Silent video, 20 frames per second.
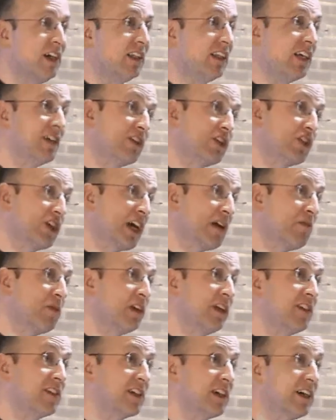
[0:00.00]
They have a
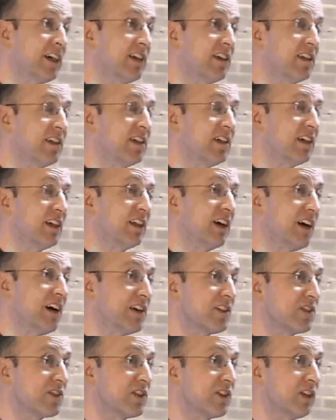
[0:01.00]
chapel inside in the
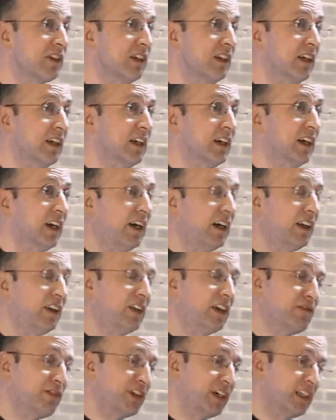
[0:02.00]
hostel, and
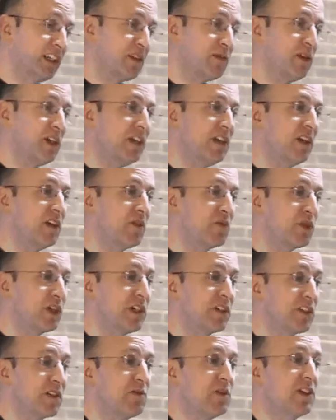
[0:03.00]
they invite them in, and a
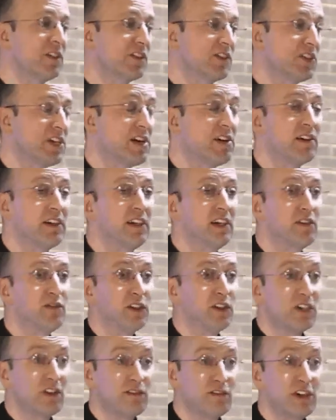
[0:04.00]
priest comes in a Saturday night
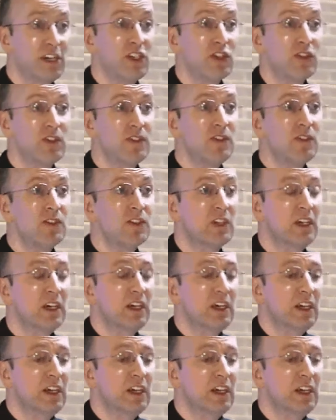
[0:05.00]
for confessions.